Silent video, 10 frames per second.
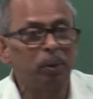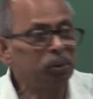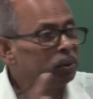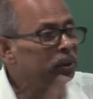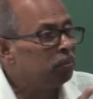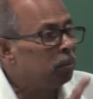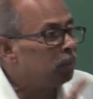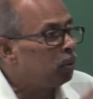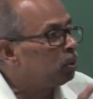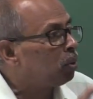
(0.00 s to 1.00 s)
because we
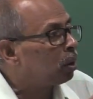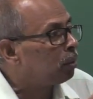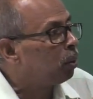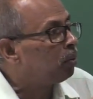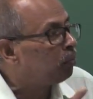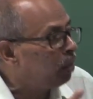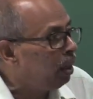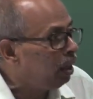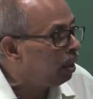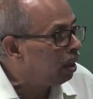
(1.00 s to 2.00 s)
remember we talked about
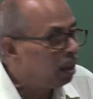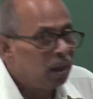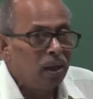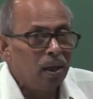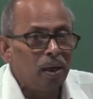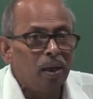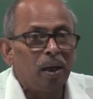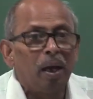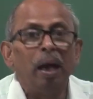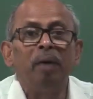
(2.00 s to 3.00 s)
free
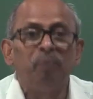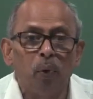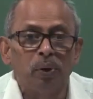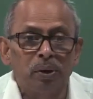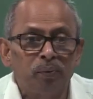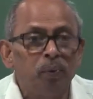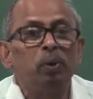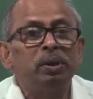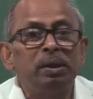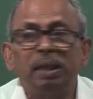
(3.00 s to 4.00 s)
and forced.
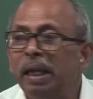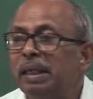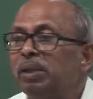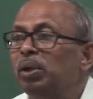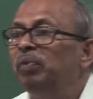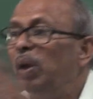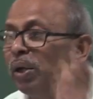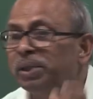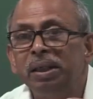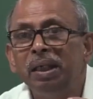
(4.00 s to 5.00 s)
Force is related to a
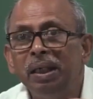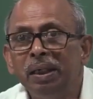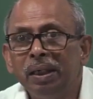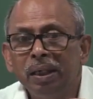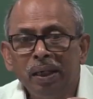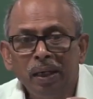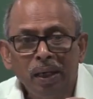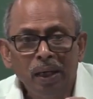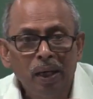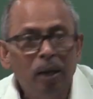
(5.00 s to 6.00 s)
velocity
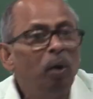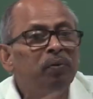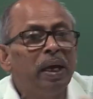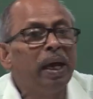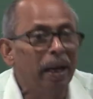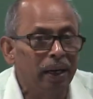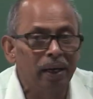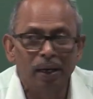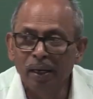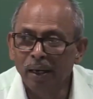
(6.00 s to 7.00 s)
of the air.
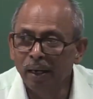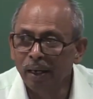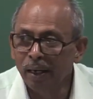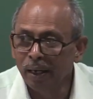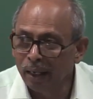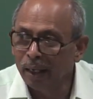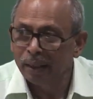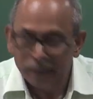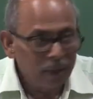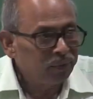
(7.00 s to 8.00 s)

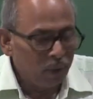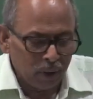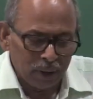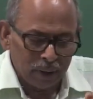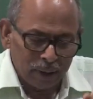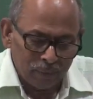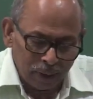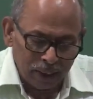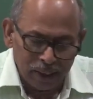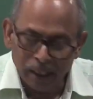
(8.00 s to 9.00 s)
Therefore,
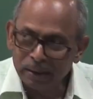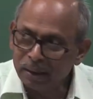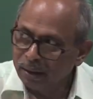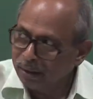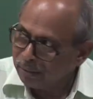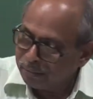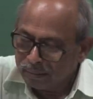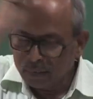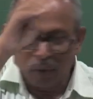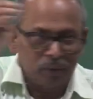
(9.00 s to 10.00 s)
radiation
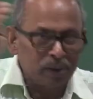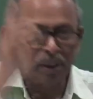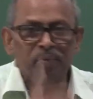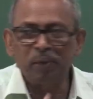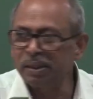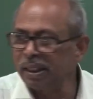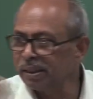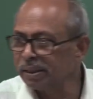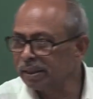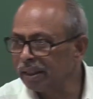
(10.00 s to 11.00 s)
of the
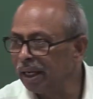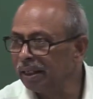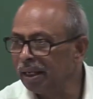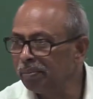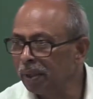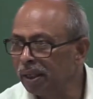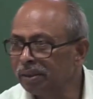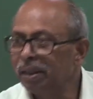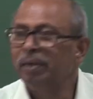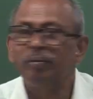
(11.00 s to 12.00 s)
surfaces, air
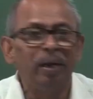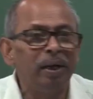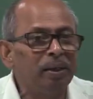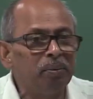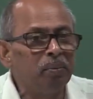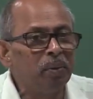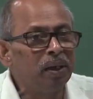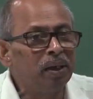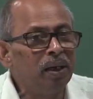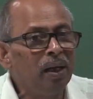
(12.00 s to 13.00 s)
temperature, relative
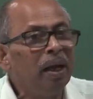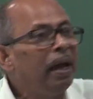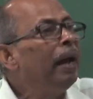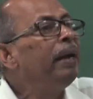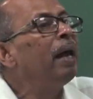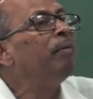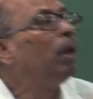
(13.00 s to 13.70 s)
humidity and air